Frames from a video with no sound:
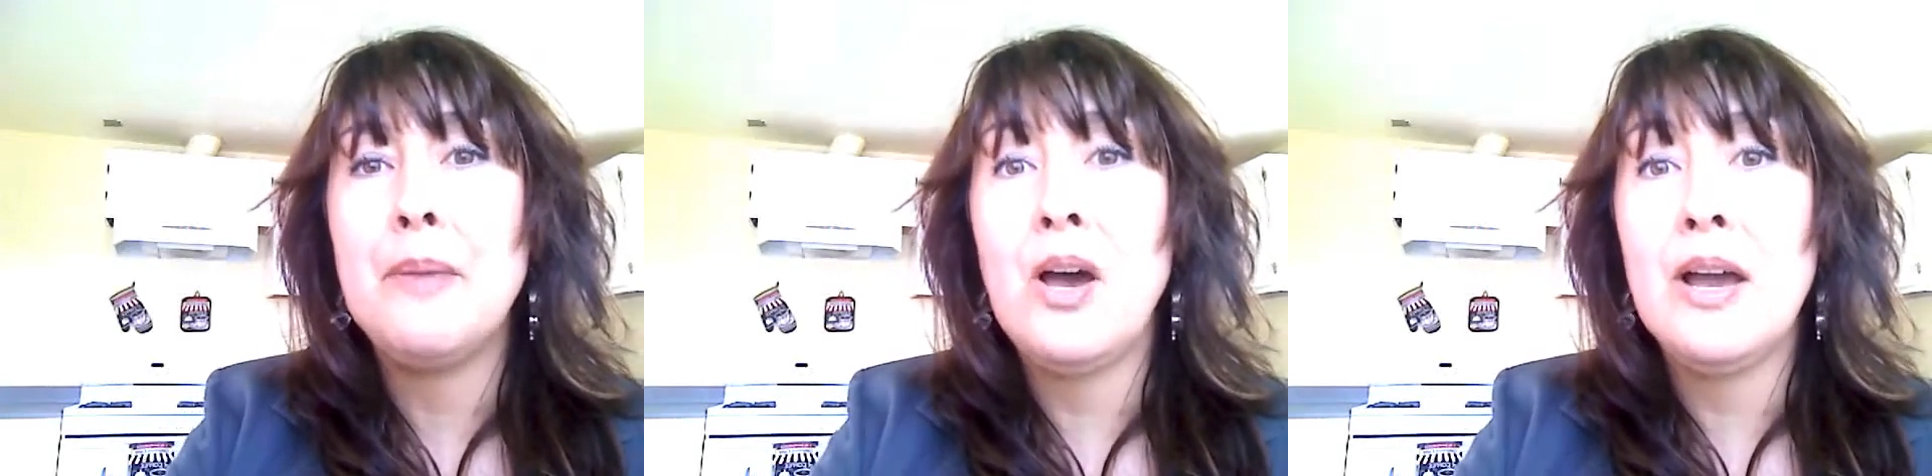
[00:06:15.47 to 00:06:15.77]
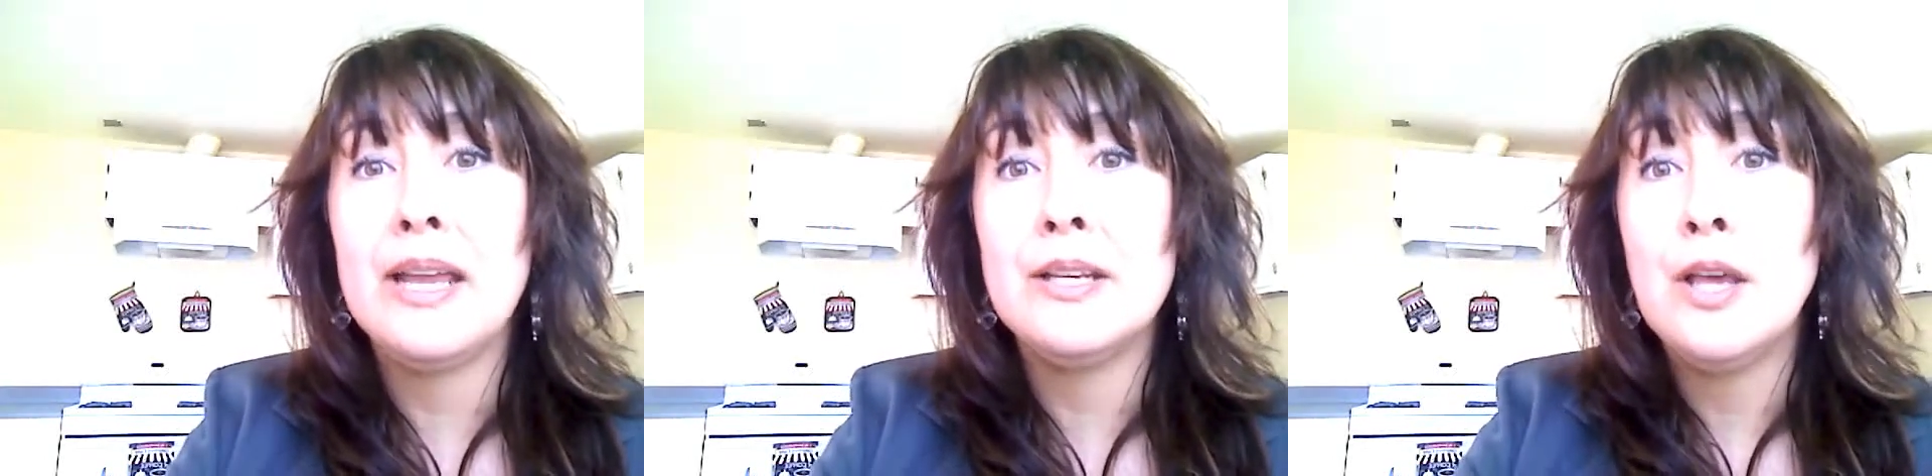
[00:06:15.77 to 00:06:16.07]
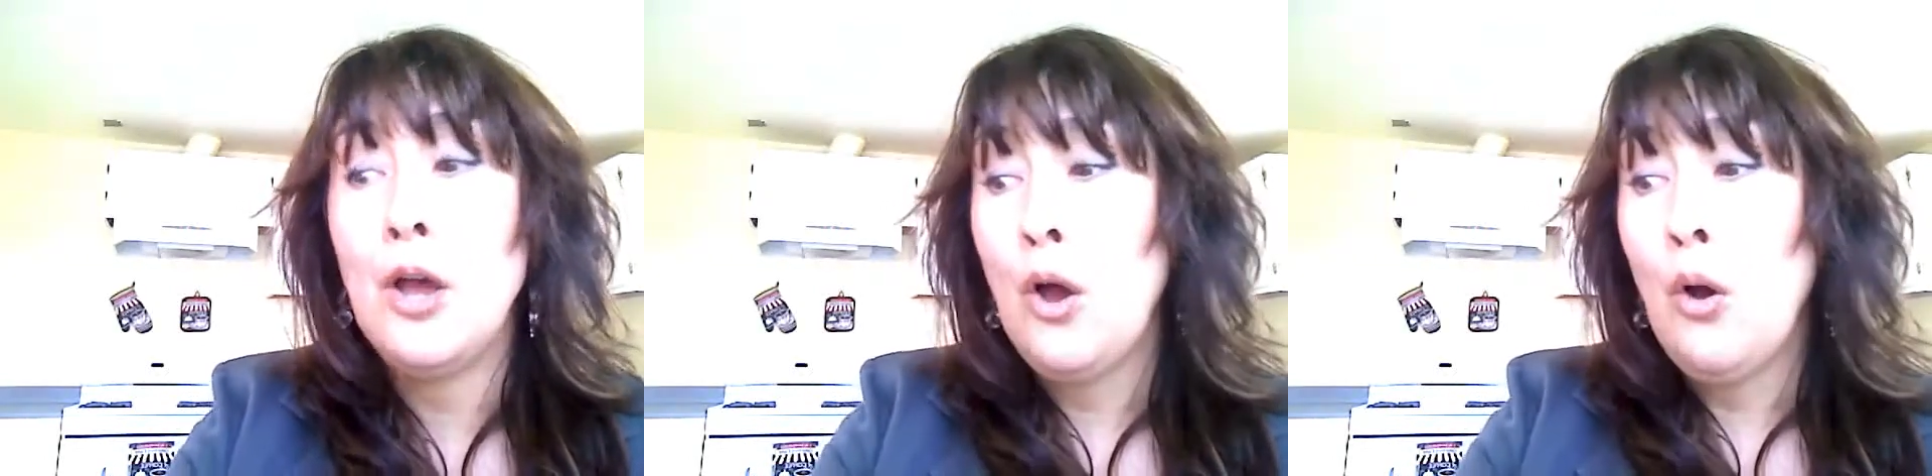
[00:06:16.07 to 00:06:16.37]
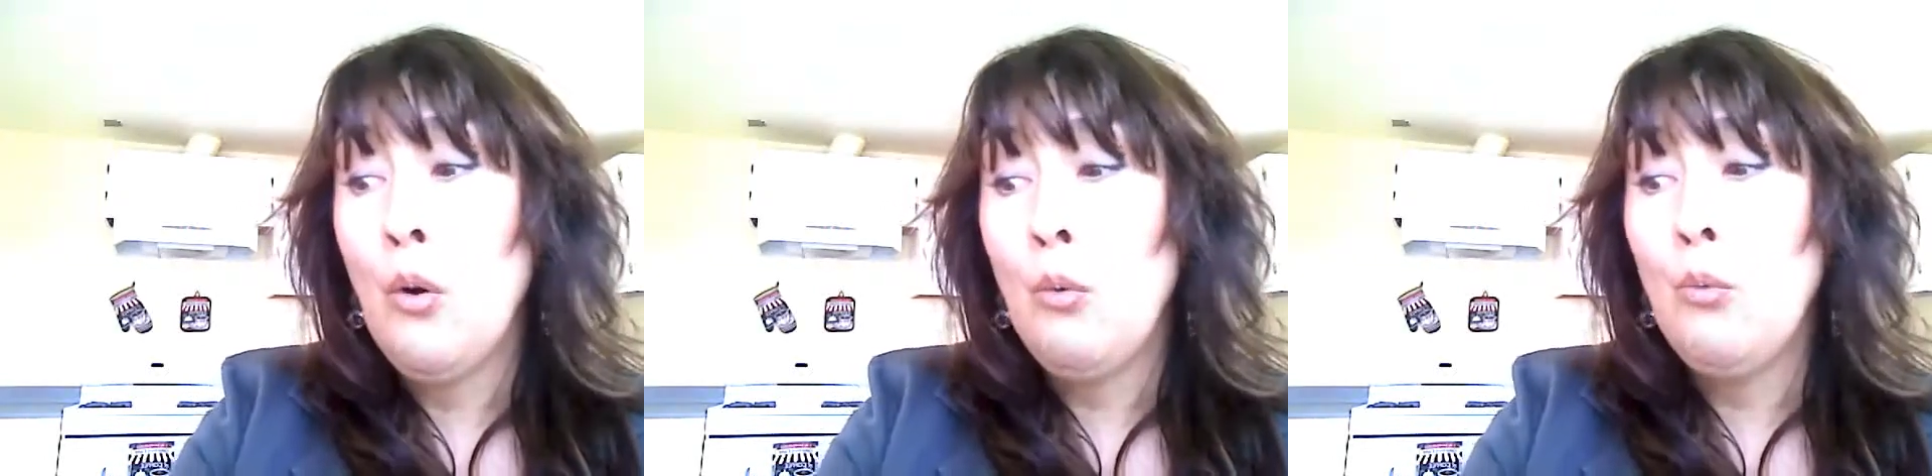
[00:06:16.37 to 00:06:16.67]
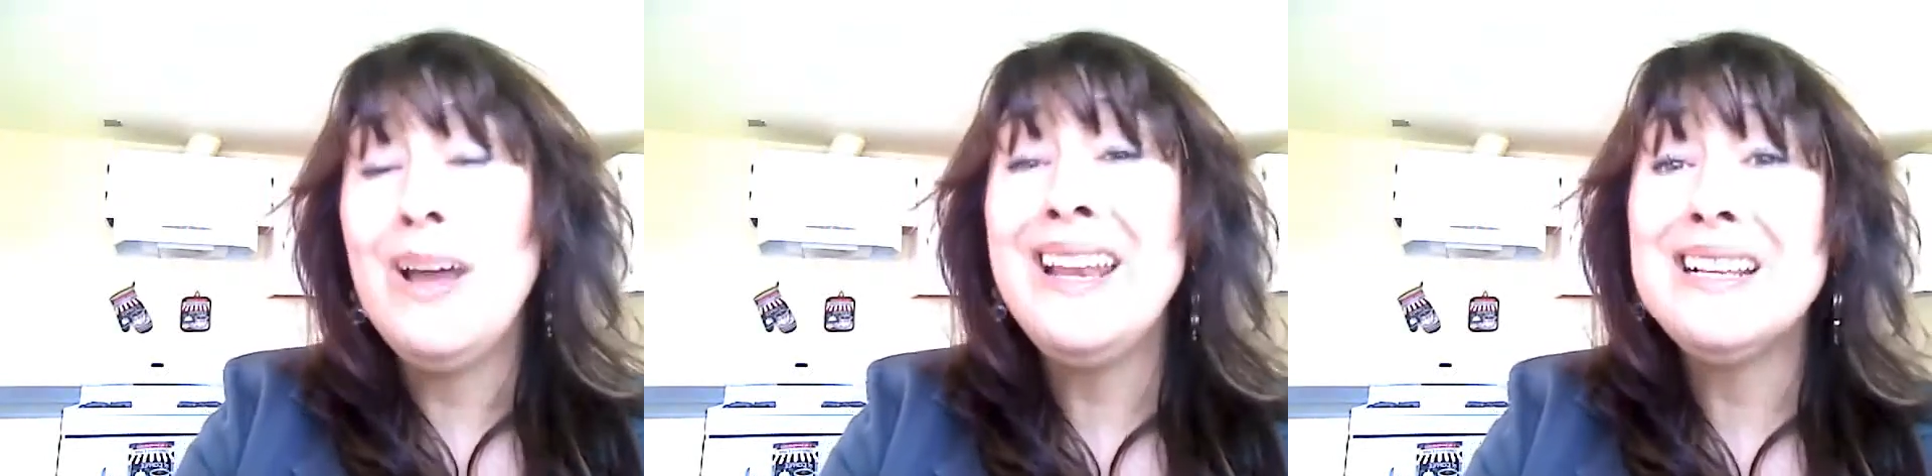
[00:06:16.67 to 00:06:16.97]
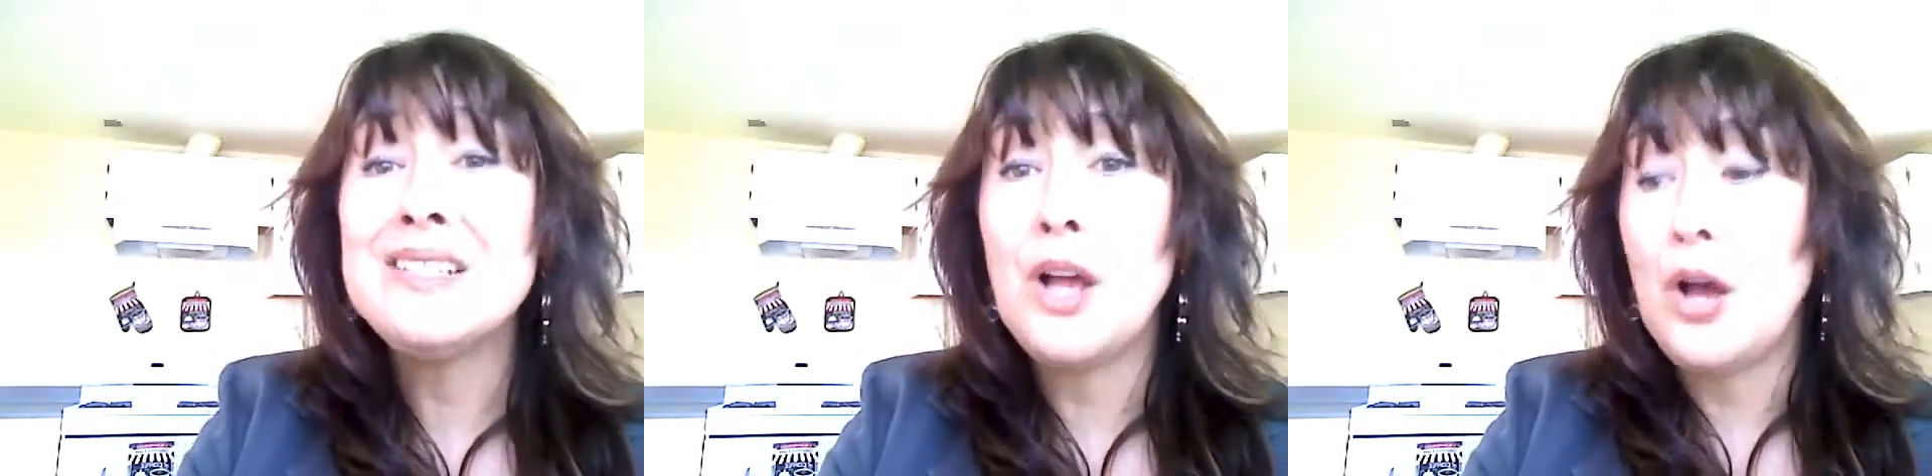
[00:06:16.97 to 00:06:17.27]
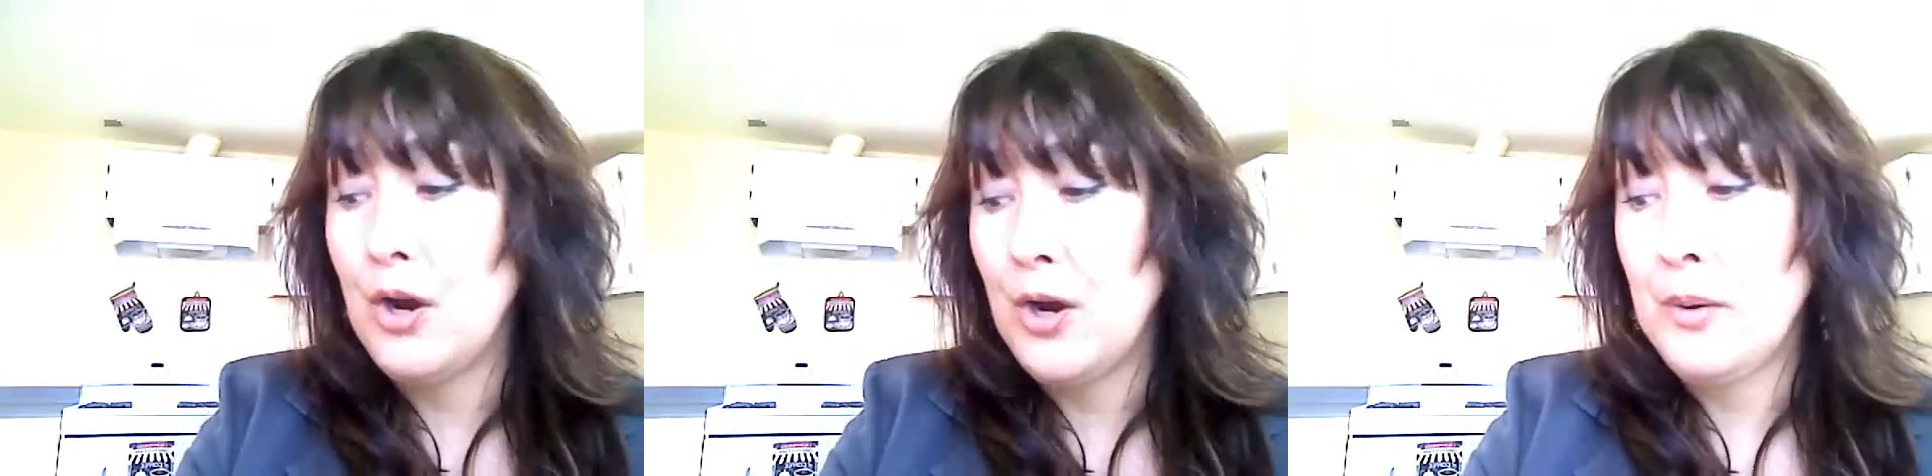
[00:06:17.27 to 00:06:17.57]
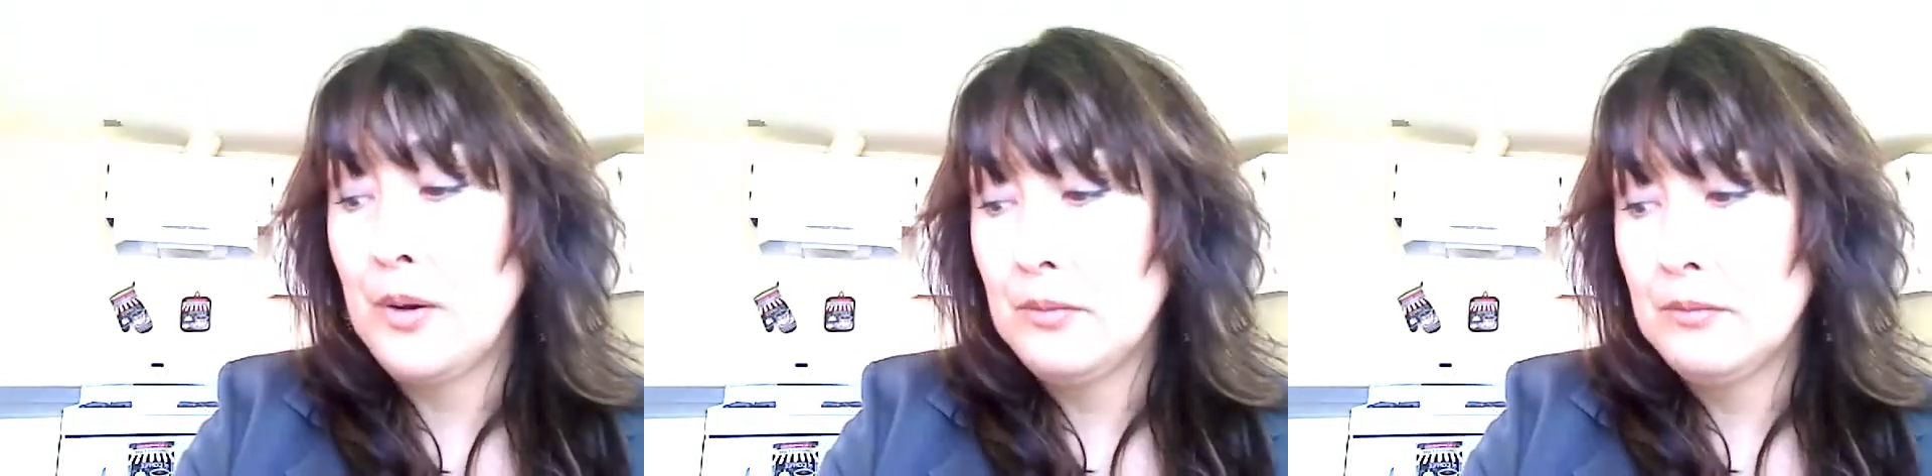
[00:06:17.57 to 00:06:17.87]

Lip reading: mind, what is our...